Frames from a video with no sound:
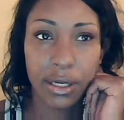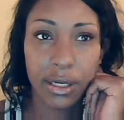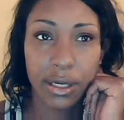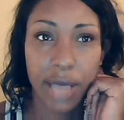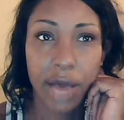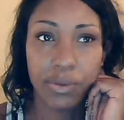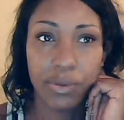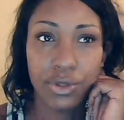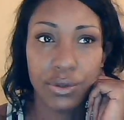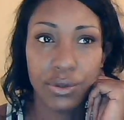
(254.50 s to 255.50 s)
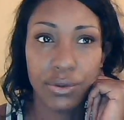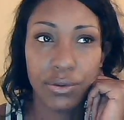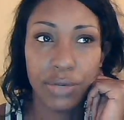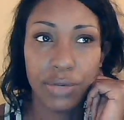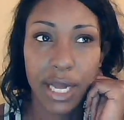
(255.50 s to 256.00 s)
I hope to
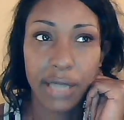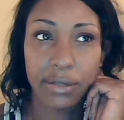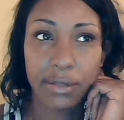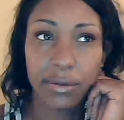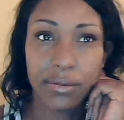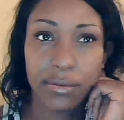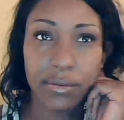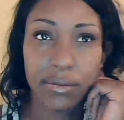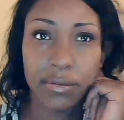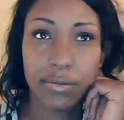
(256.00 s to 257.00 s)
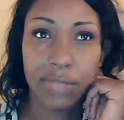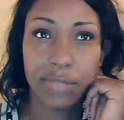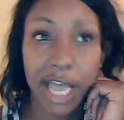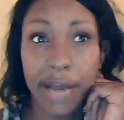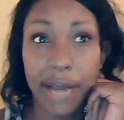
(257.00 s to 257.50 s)
not
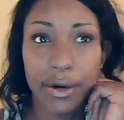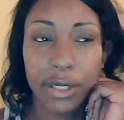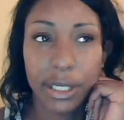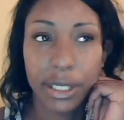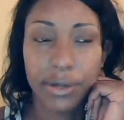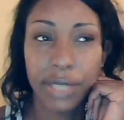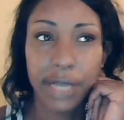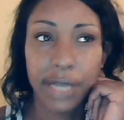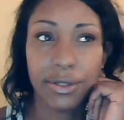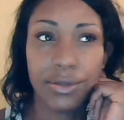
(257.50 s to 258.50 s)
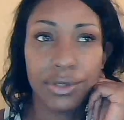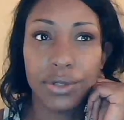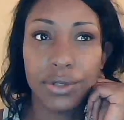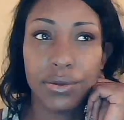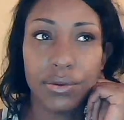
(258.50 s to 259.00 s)
die early or die too
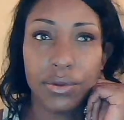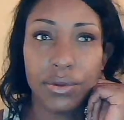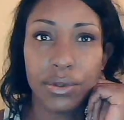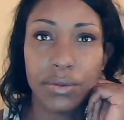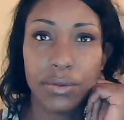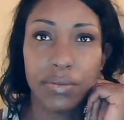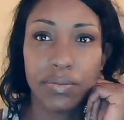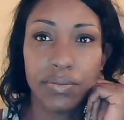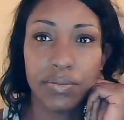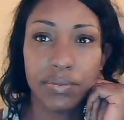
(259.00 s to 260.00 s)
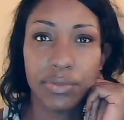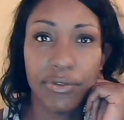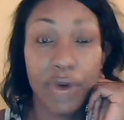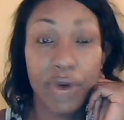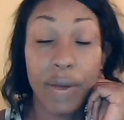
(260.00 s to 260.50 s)
soon or
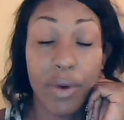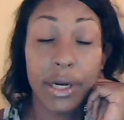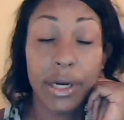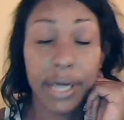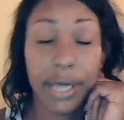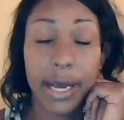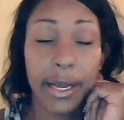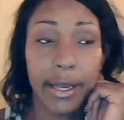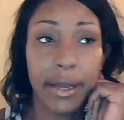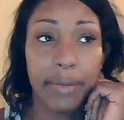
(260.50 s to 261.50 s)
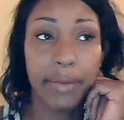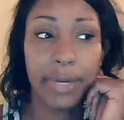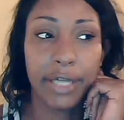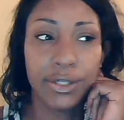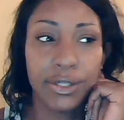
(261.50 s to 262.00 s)
before I want to die, but
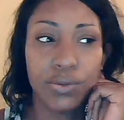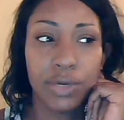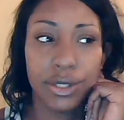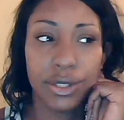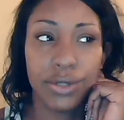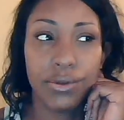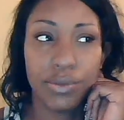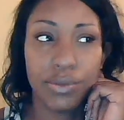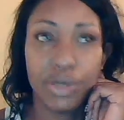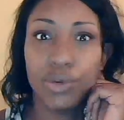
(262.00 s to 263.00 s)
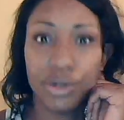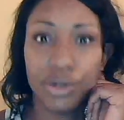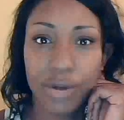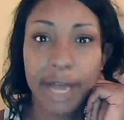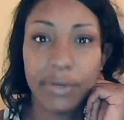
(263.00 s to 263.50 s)
I just want to be well
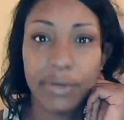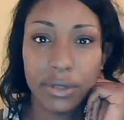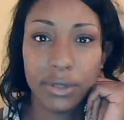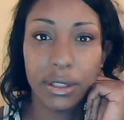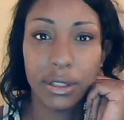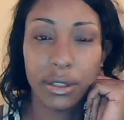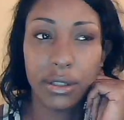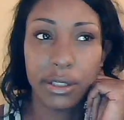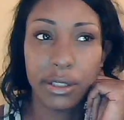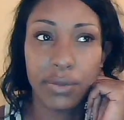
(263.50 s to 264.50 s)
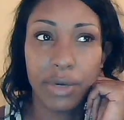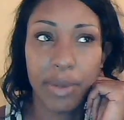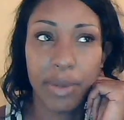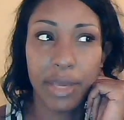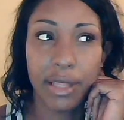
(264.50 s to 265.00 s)
traveled. That's one of my
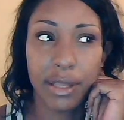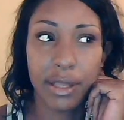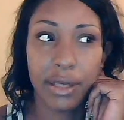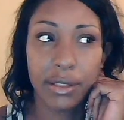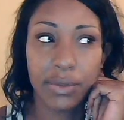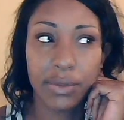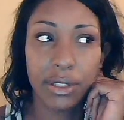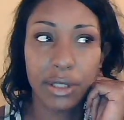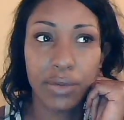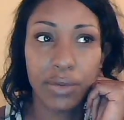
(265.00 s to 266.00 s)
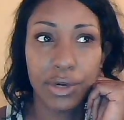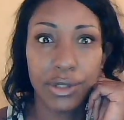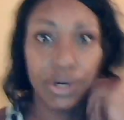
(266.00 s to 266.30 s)
main things. I want to see the world.